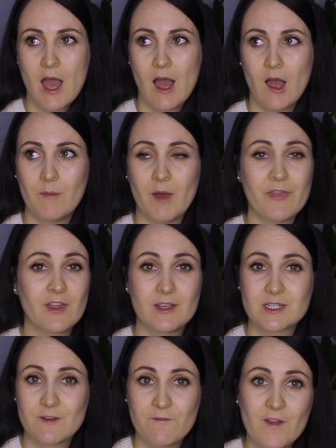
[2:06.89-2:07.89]
I think
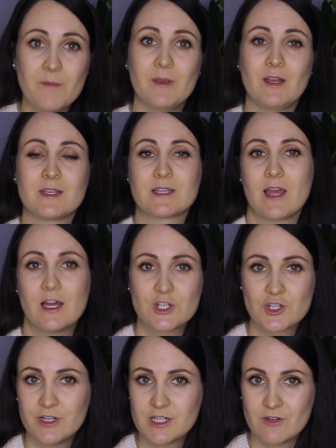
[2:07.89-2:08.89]
it's a fabulous
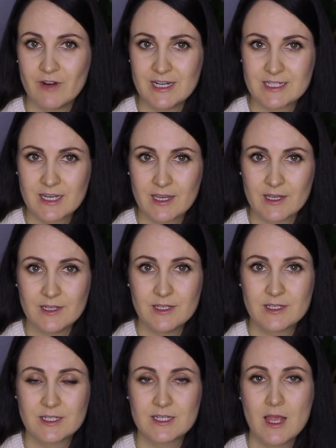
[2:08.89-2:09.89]
country to raise
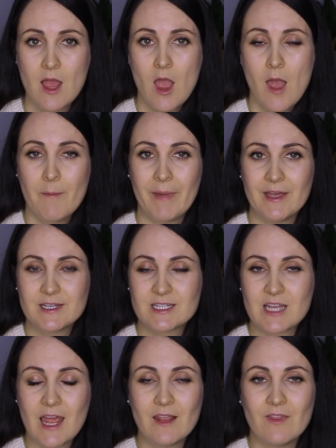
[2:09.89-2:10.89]
kids, but in
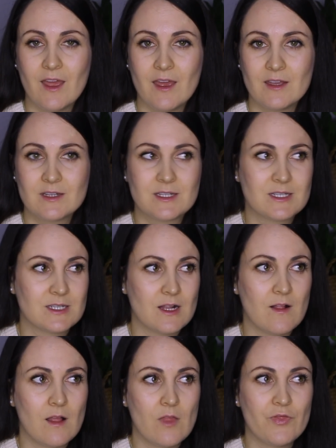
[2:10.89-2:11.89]
saying that,
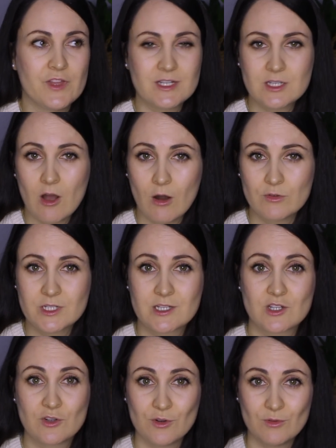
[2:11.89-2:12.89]
this whole
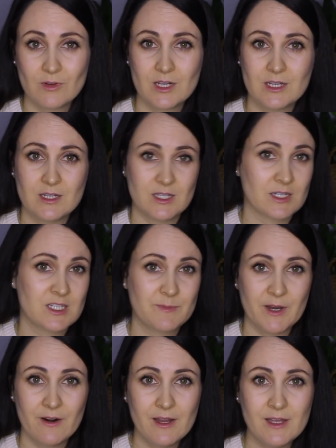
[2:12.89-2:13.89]
school
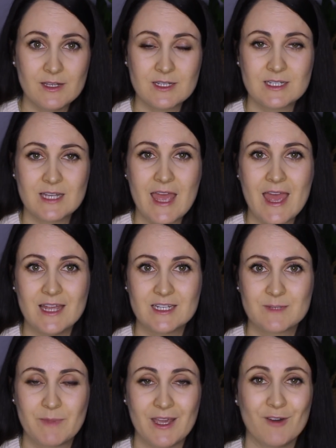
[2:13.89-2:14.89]
experience
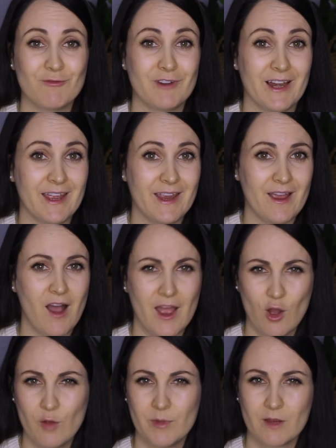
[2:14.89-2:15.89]
has been really
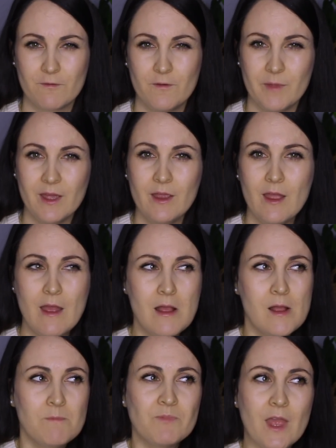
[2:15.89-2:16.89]
eye-opening for me,
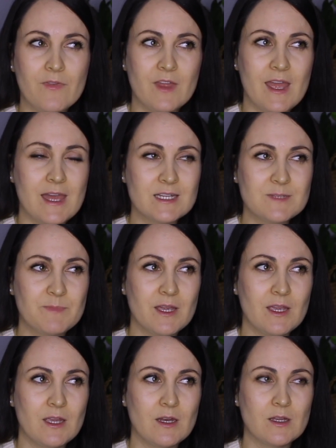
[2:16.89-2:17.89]
and there has
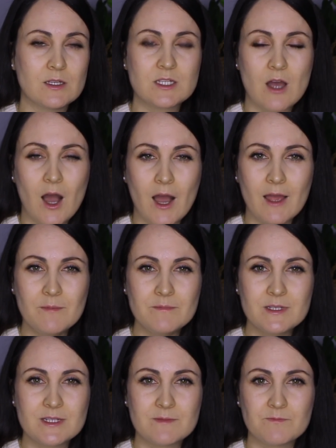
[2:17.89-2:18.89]
been
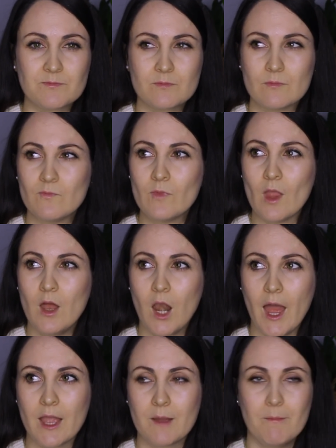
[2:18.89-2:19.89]
times,
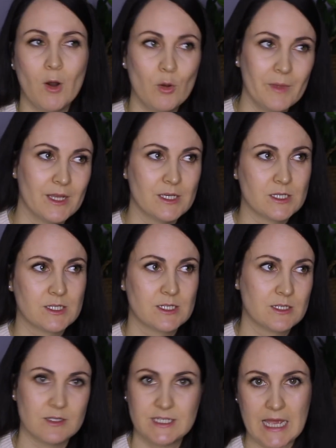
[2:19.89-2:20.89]
like
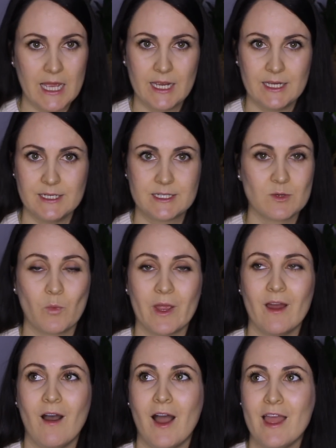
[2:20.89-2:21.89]
moments, days,
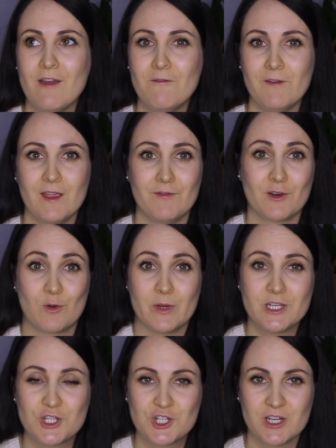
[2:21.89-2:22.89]
where I have even
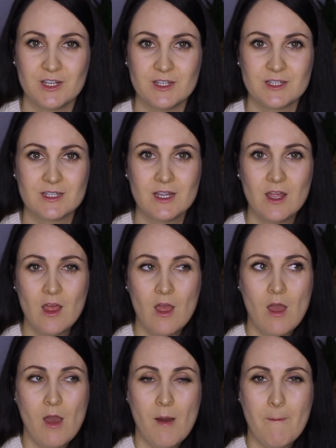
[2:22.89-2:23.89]
questioned
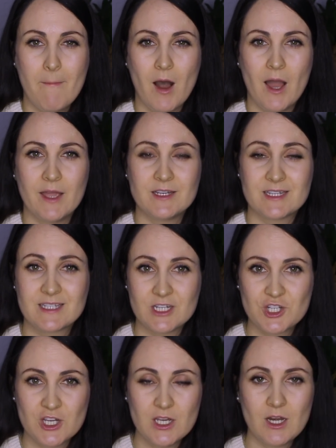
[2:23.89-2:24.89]
my
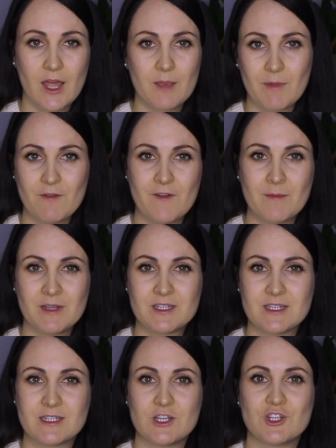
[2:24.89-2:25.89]
decision, like my family's
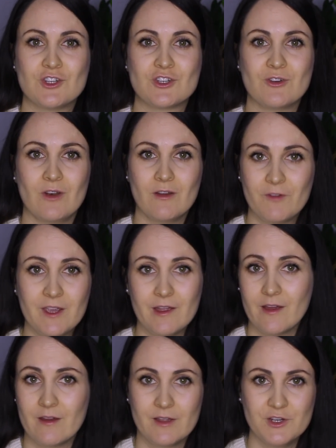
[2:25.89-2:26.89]
decision to live
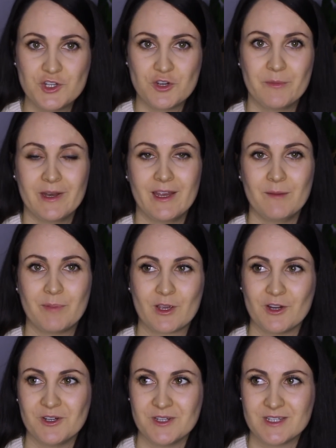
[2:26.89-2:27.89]
here in Germany,
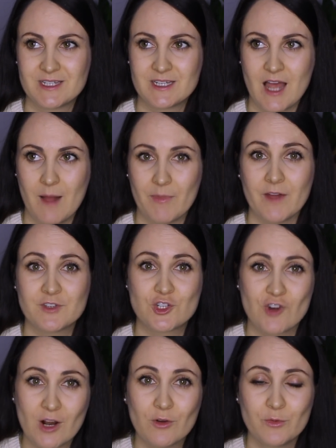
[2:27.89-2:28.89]
because I've
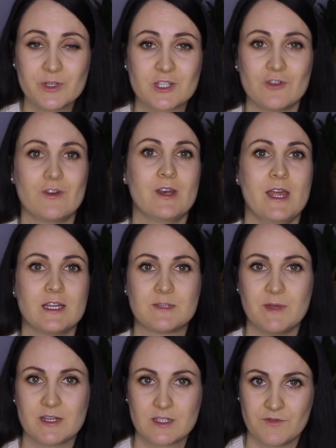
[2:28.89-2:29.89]
struggled with certain
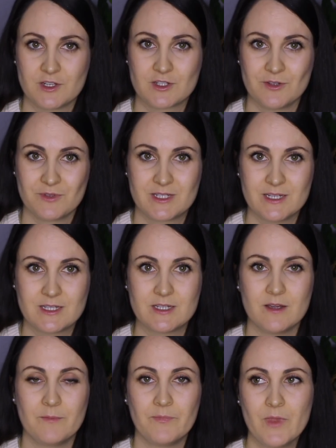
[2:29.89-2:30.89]
aspects of the school
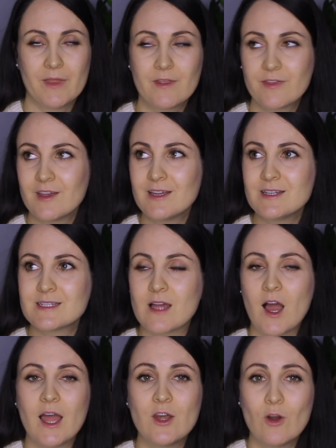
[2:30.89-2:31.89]
system. But the thing is,
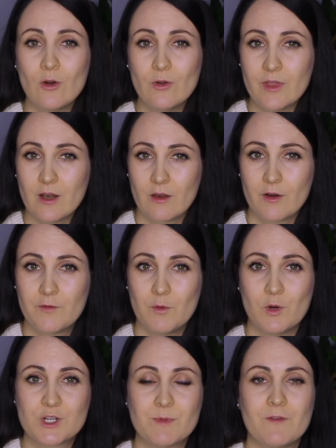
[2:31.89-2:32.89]
I know that a lot of you
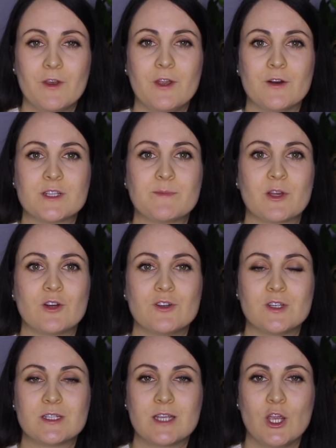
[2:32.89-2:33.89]
watch my videos
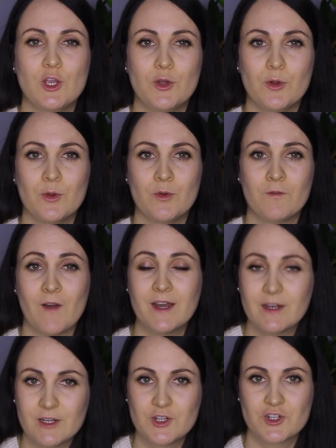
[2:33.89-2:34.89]
because you find
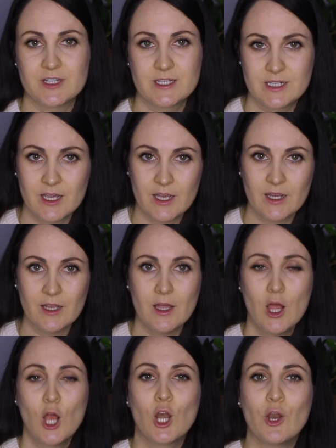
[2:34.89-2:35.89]
it interesting
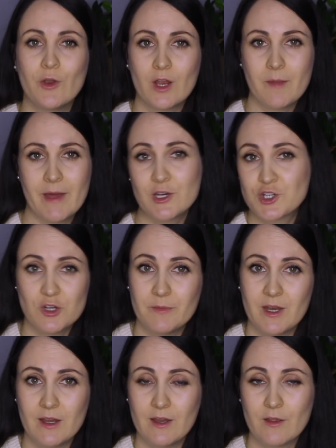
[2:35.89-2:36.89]
learning about
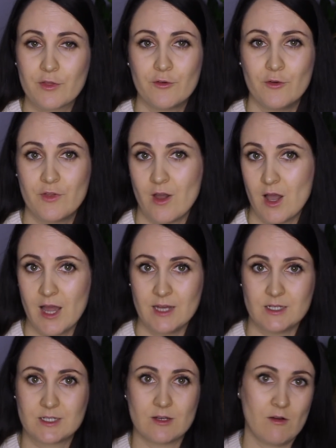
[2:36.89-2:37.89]
Germany through the
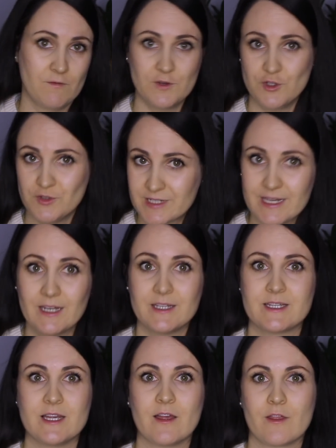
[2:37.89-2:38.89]
eyes of a New
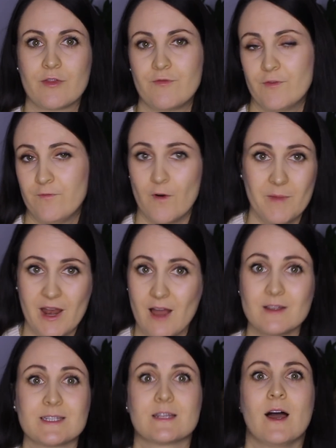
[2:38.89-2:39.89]
Zealander, from an
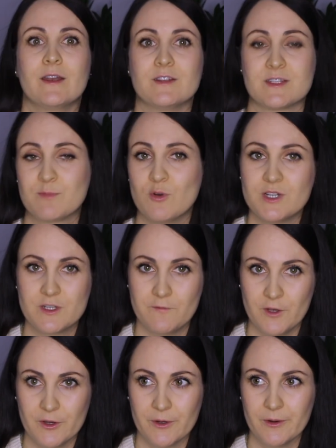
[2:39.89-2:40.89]
outsider's point of
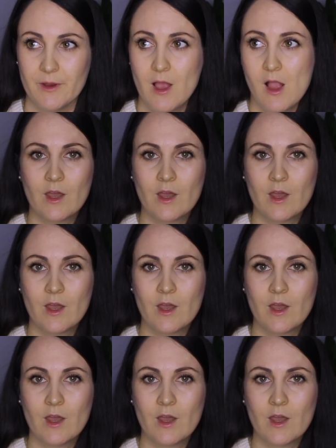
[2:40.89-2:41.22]
view.